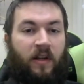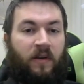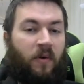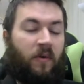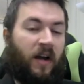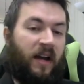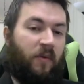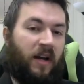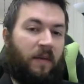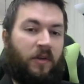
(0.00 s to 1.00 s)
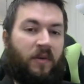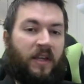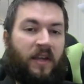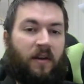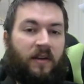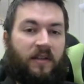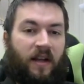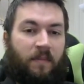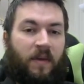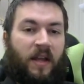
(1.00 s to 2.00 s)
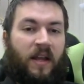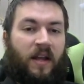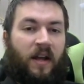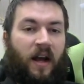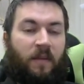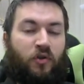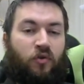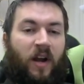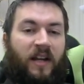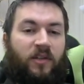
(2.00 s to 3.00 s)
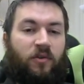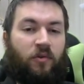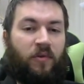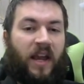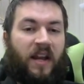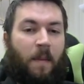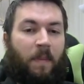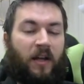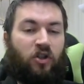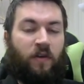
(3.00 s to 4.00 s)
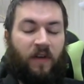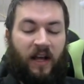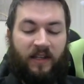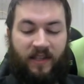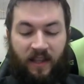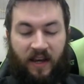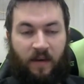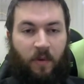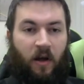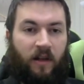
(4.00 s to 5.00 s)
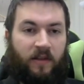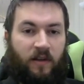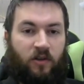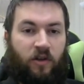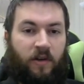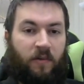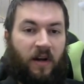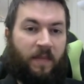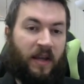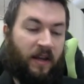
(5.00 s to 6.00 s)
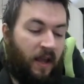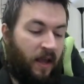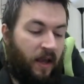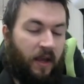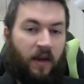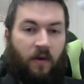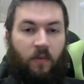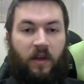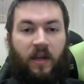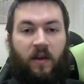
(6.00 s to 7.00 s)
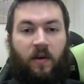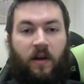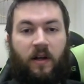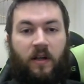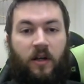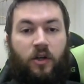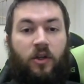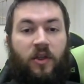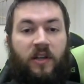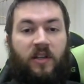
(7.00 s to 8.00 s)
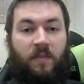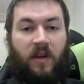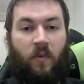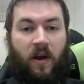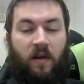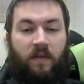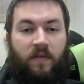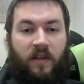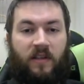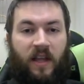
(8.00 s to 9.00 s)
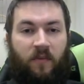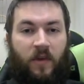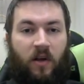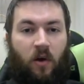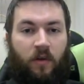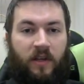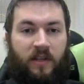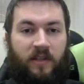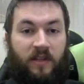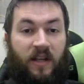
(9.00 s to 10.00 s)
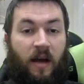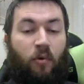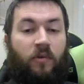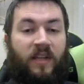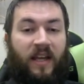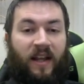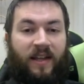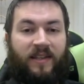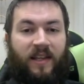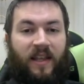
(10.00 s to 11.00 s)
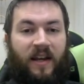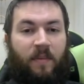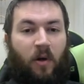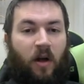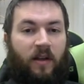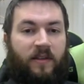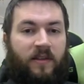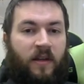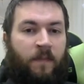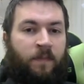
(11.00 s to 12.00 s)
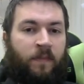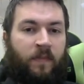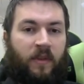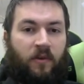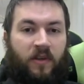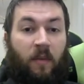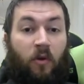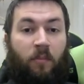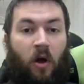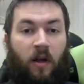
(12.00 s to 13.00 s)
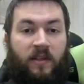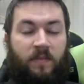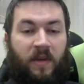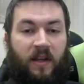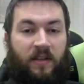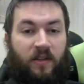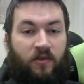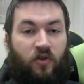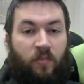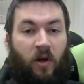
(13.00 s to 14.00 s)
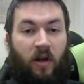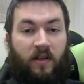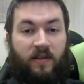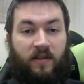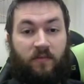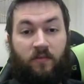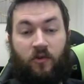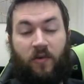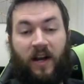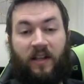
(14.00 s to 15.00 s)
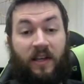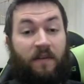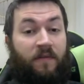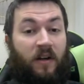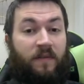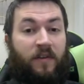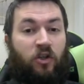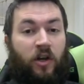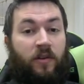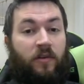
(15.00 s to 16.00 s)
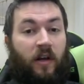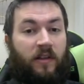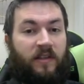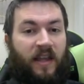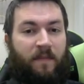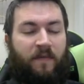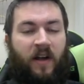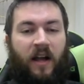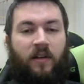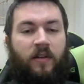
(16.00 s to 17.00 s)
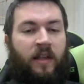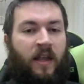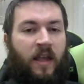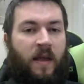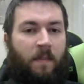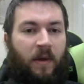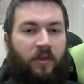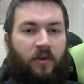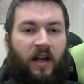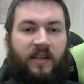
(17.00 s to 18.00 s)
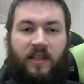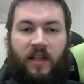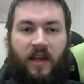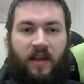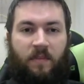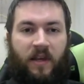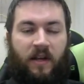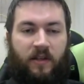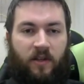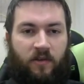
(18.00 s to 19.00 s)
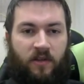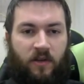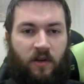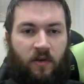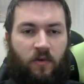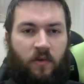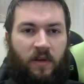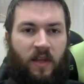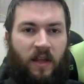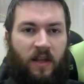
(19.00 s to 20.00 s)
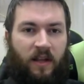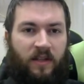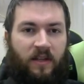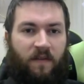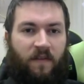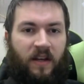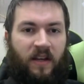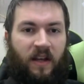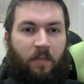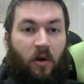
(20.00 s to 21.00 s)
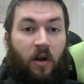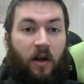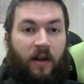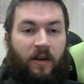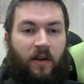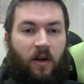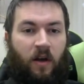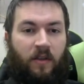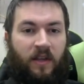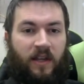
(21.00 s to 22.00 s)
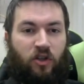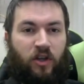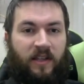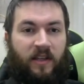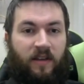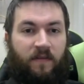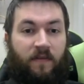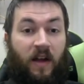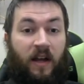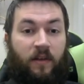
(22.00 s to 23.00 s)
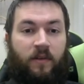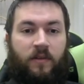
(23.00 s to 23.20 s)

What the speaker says: And kind of what I'm doing here is I'm trying to create a bunch of isolated pawns, and I'll show you what I mean. Here, a good thing to be aware of is that we call these doubled and isolated pawns. They're doubled pawns because they're 2 pawns directly in front of each other on the same file, but they're isolated because there's no defending pawn on the adjacent file.